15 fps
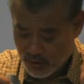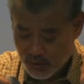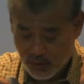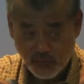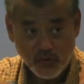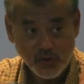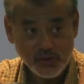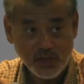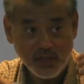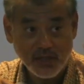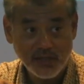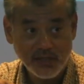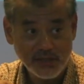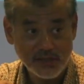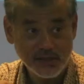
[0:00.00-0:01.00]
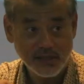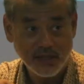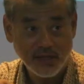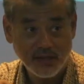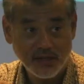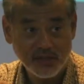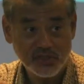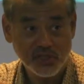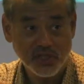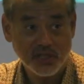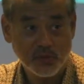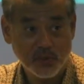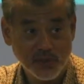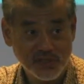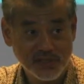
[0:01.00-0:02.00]
Unfortunately, this is another
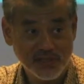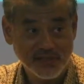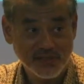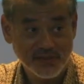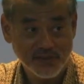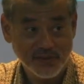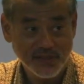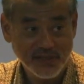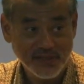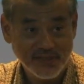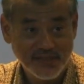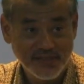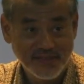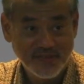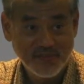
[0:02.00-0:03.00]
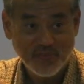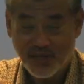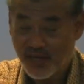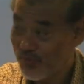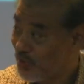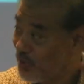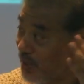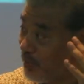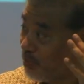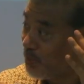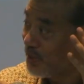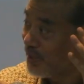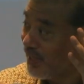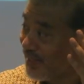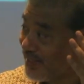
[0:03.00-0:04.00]
trick question, okay? I've already
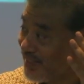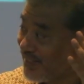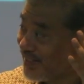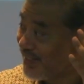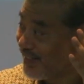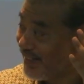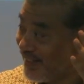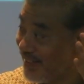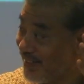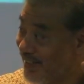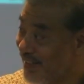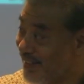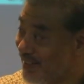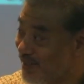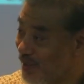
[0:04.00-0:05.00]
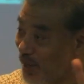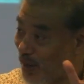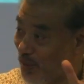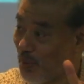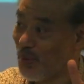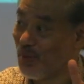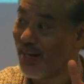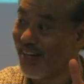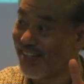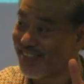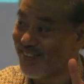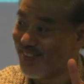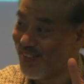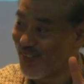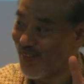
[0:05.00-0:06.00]
put the answer there, so I won't
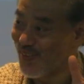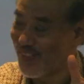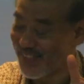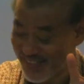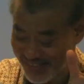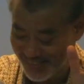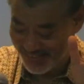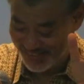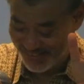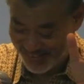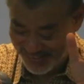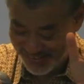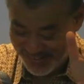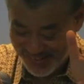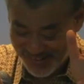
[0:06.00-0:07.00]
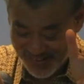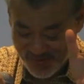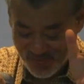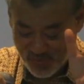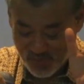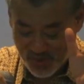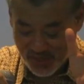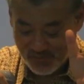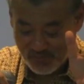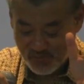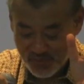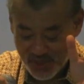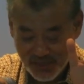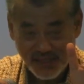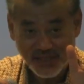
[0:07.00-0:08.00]
ask you the question. But
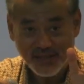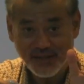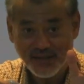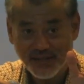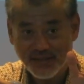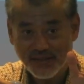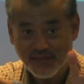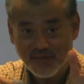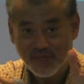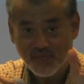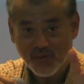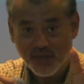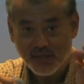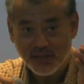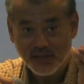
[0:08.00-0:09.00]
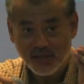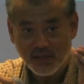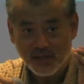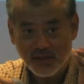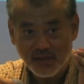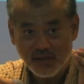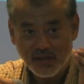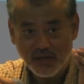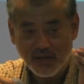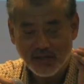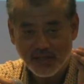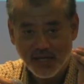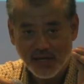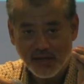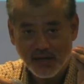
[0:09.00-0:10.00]
basically,
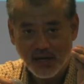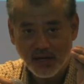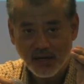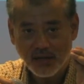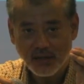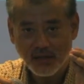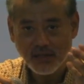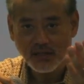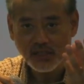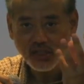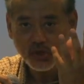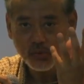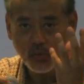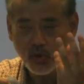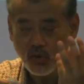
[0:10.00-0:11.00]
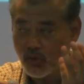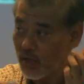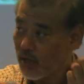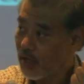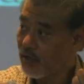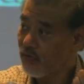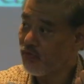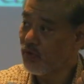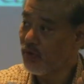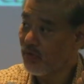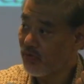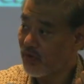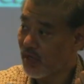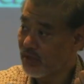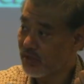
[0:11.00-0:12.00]
there are a small handful
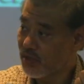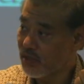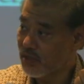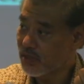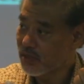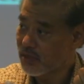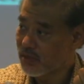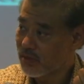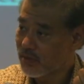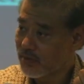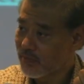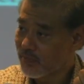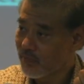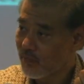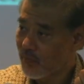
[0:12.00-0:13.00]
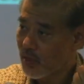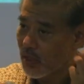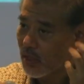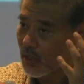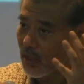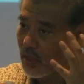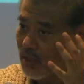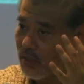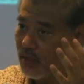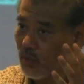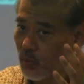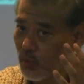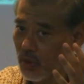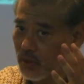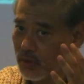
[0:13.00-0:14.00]
of countries in the
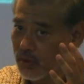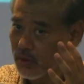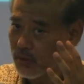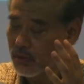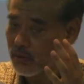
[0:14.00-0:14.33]
world,